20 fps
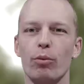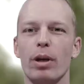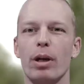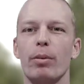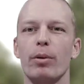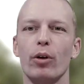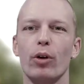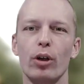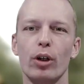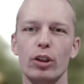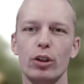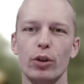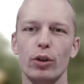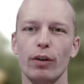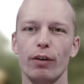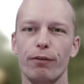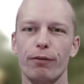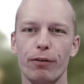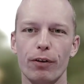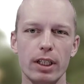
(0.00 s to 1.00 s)
maybe heard
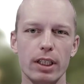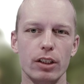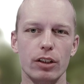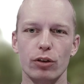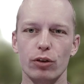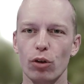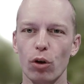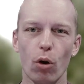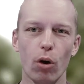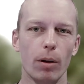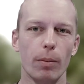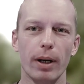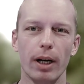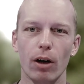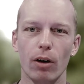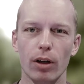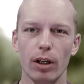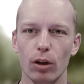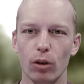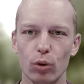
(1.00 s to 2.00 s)
your friends talk
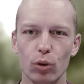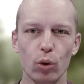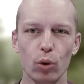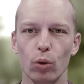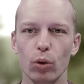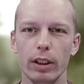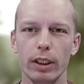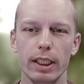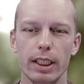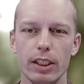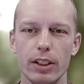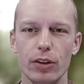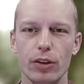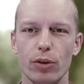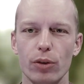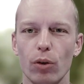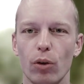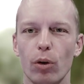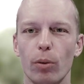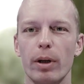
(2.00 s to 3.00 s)
about how cool it
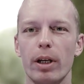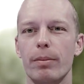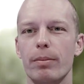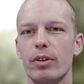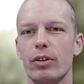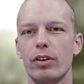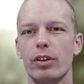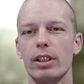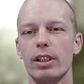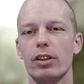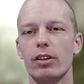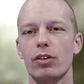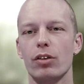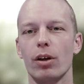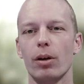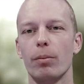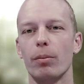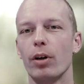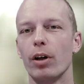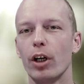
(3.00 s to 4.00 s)
is, or maybe seen
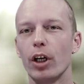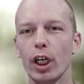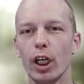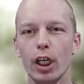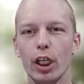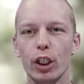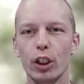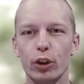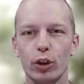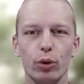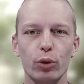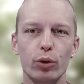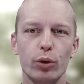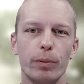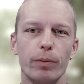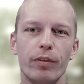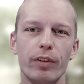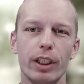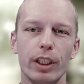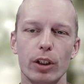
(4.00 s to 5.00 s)
some
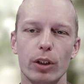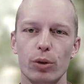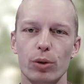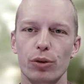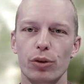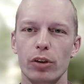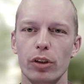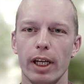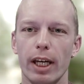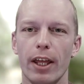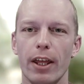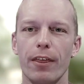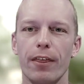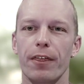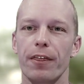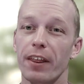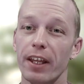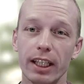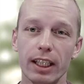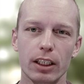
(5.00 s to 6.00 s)
YouTube videos and
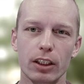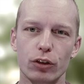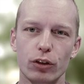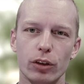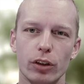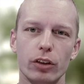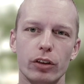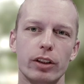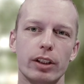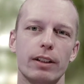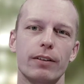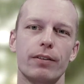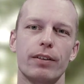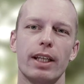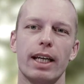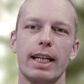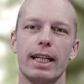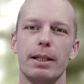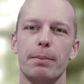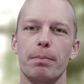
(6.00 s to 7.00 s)
thinking to yourself
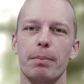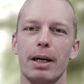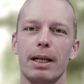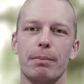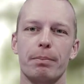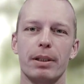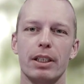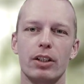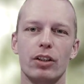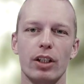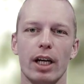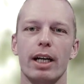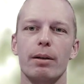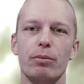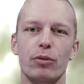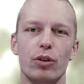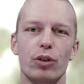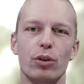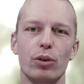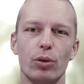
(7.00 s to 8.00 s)
that it might be
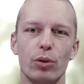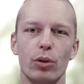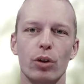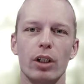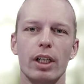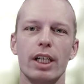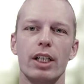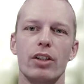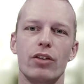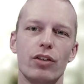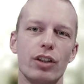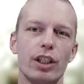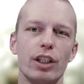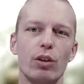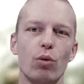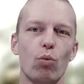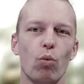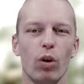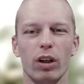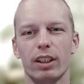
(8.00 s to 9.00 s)
time to
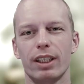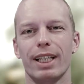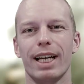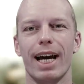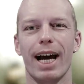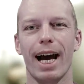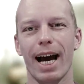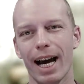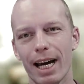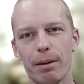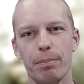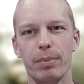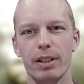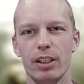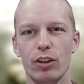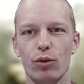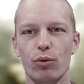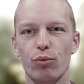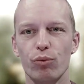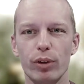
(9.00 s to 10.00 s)
see what the hype
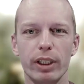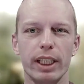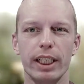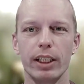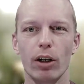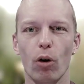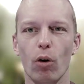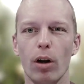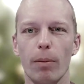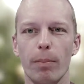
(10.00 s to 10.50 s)
is really all